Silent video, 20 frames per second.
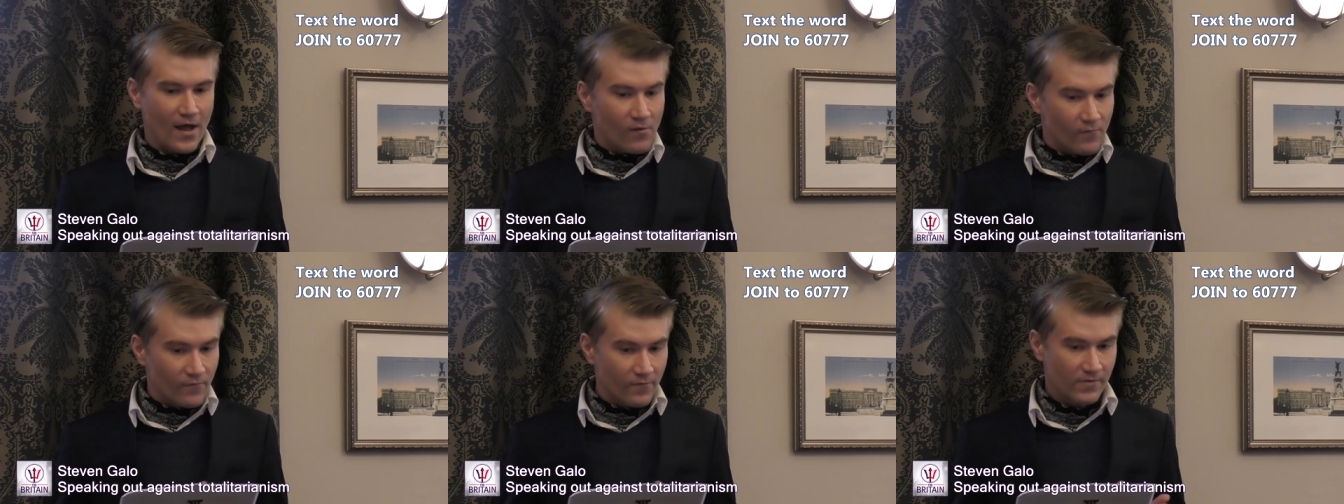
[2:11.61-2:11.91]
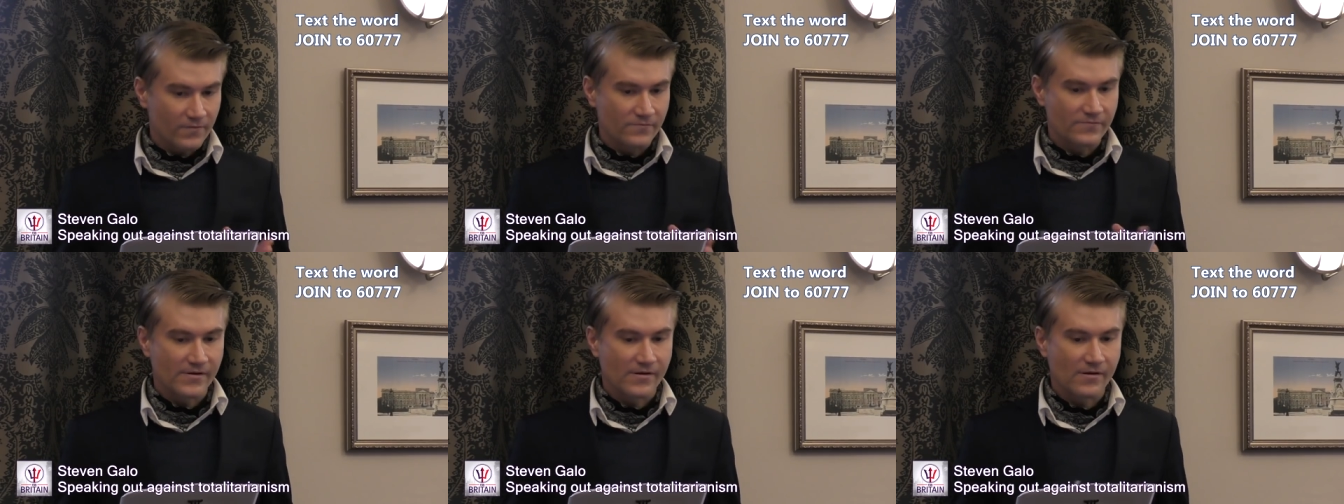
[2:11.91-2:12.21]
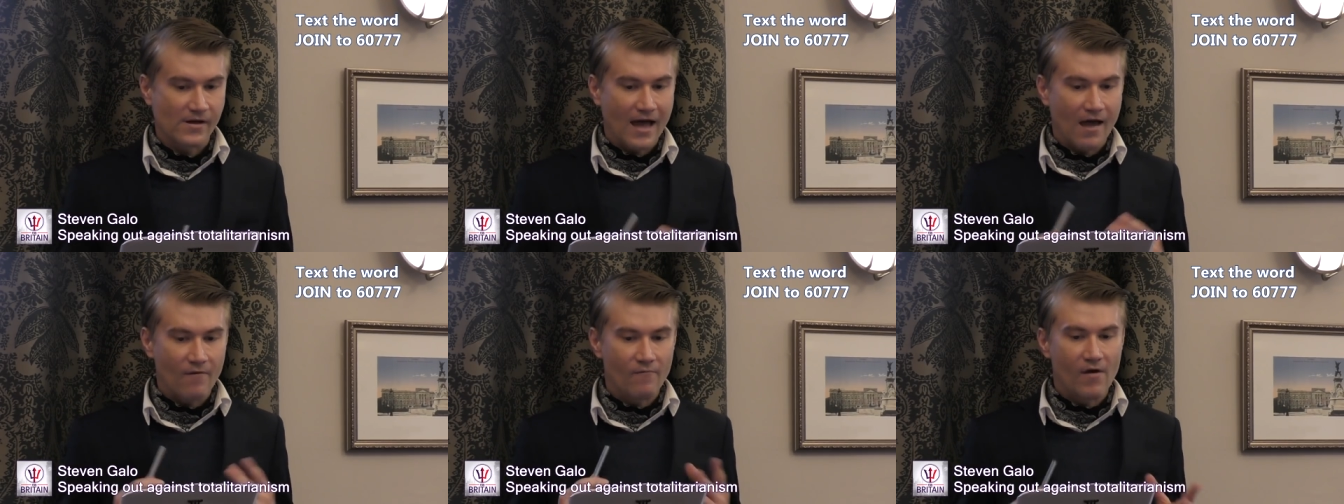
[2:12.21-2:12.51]

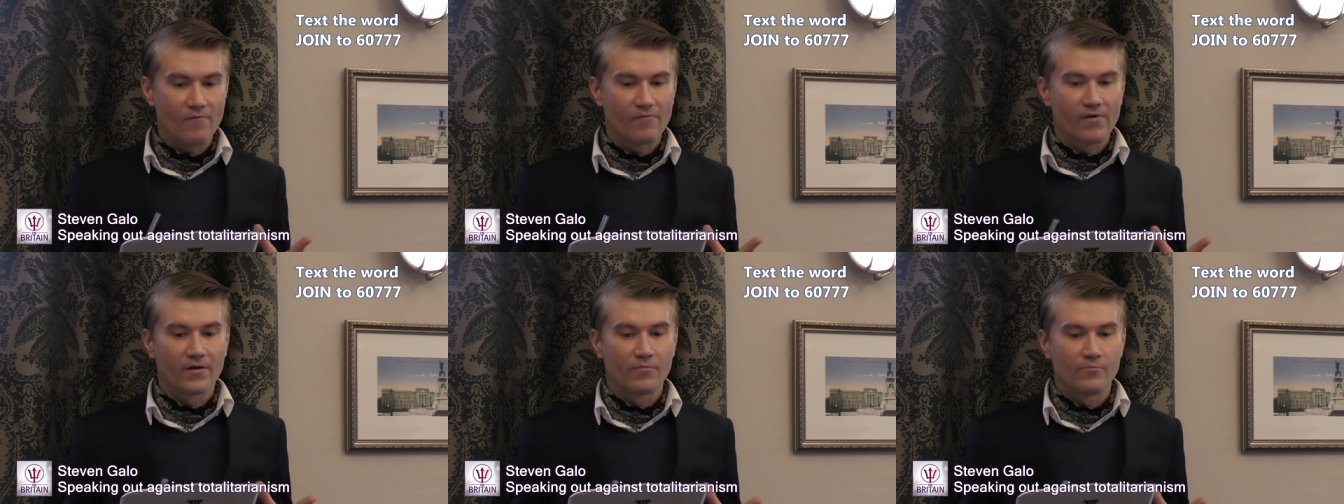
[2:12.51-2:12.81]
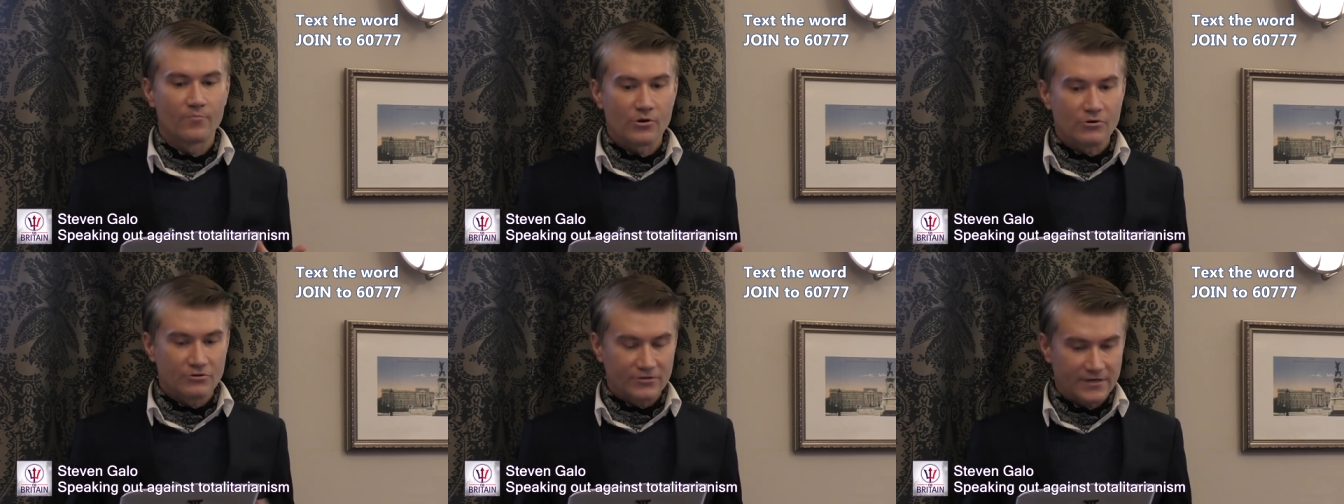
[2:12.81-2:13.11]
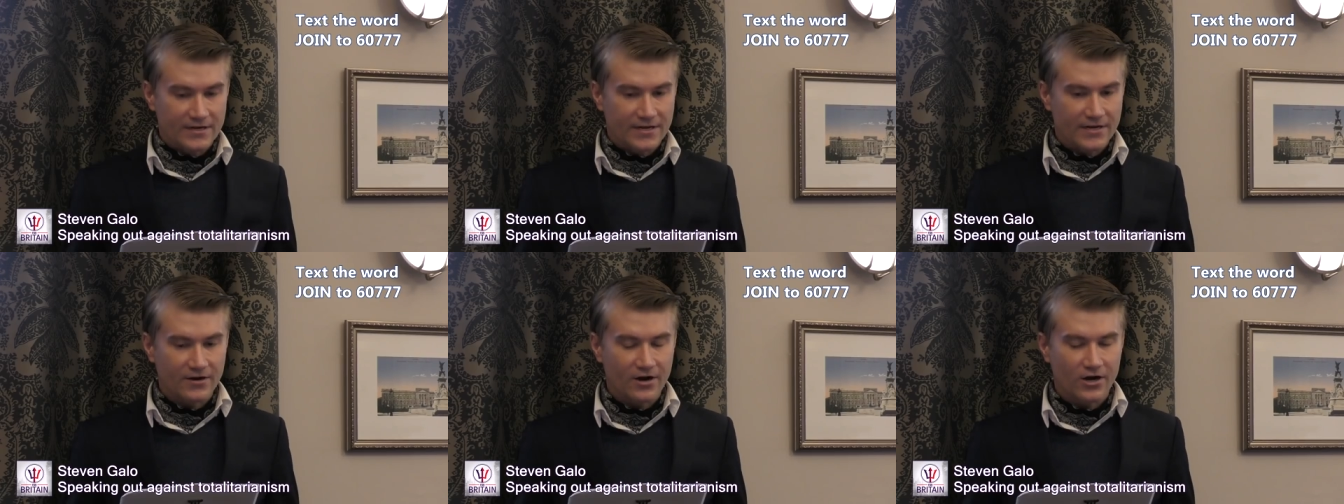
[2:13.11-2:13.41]
however,
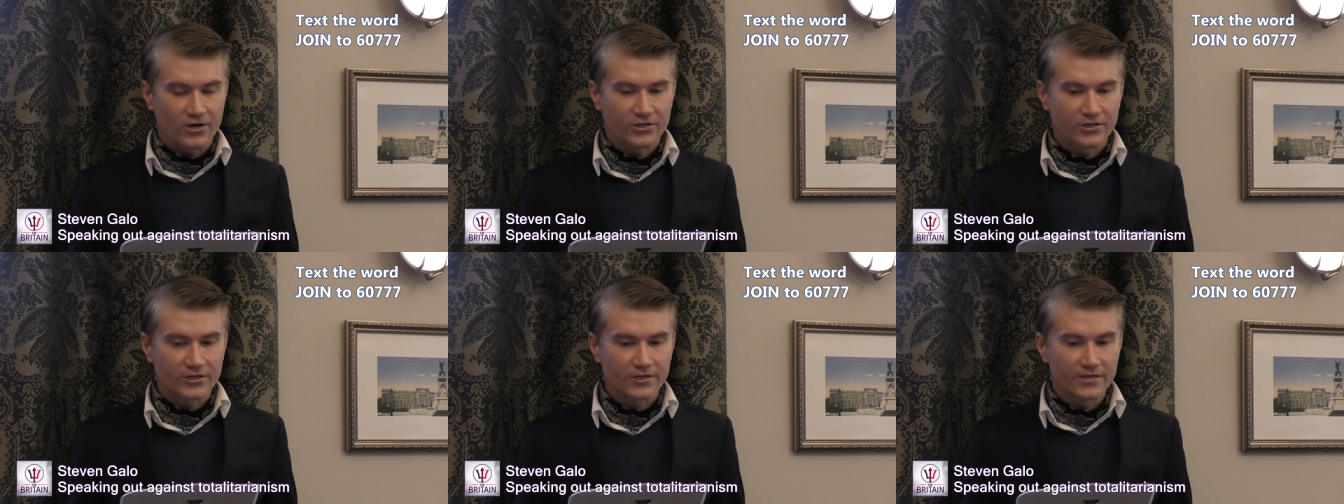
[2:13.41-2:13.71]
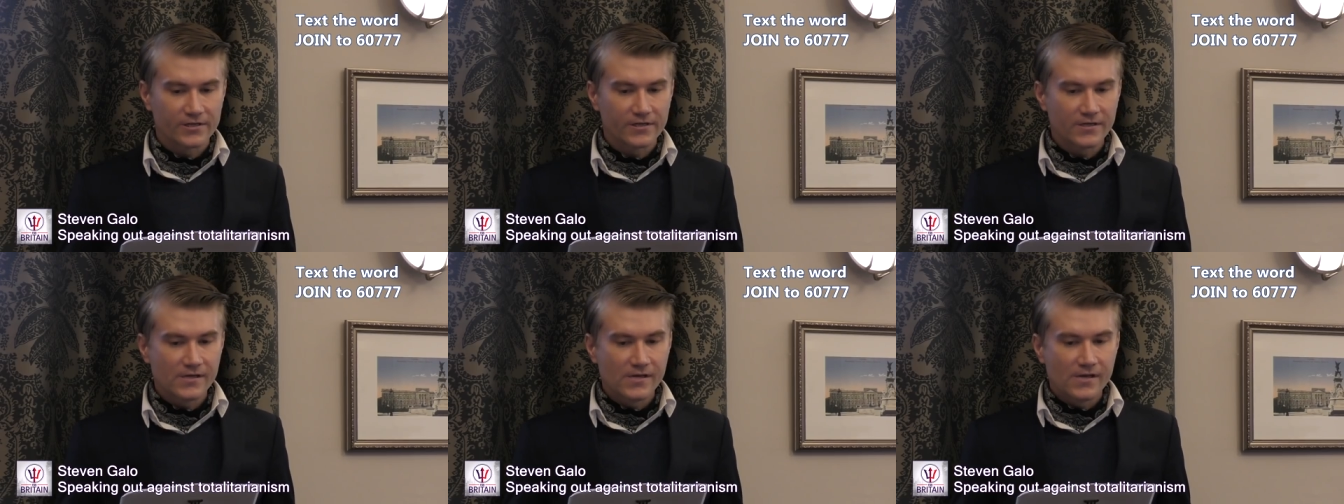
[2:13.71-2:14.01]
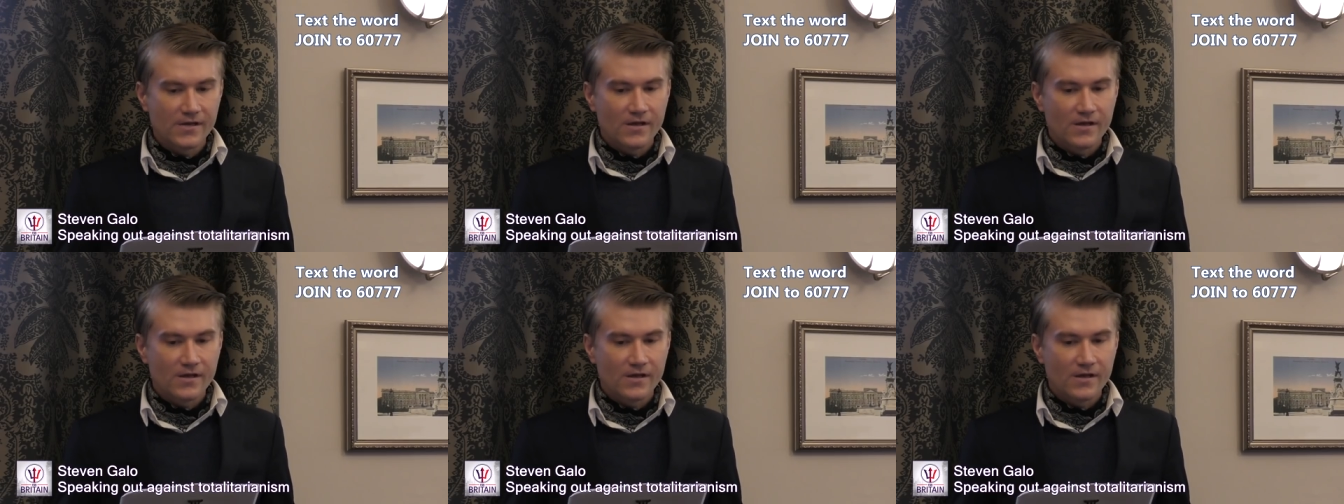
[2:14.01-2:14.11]
brutally crushed